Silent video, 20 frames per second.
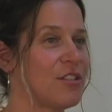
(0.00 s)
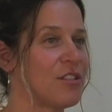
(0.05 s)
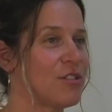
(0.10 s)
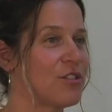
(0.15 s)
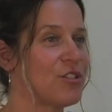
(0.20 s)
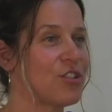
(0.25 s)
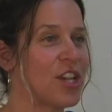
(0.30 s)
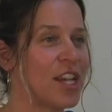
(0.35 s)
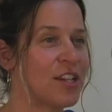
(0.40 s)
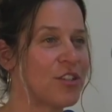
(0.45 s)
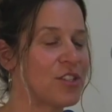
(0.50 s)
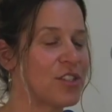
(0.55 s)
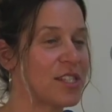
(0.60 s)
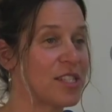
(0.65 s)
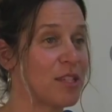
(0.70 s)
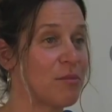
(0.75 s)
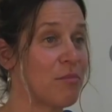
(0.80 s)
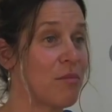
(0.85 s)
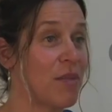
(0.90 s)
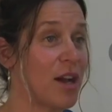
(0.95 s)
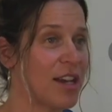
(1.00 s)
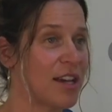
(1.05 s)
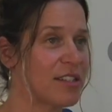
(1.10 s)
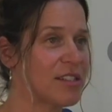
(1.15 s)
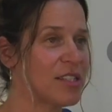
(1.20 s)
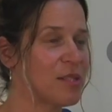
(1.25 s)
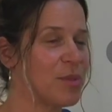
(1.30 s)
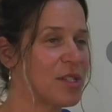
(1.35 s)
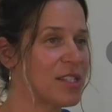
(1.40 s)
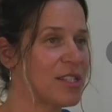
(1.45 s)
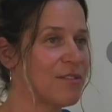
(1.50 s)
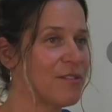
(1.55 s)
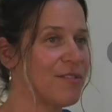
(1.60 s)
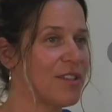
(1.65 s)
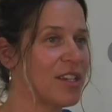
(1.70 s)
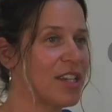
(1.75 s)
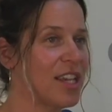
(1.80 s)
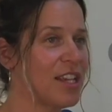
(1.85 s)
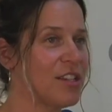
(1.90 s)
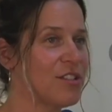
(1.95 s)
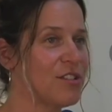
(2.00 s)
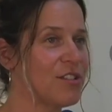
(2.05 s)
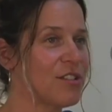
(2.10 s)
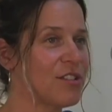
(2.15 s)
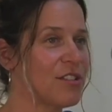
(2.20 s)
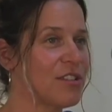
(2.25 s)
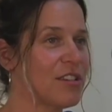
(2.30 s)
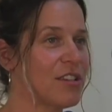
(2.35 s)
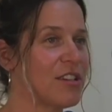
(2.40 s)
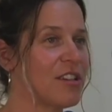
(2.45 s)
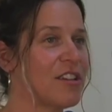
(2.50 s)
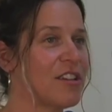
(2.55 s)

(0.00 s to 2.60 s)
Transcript: to changes in model specification,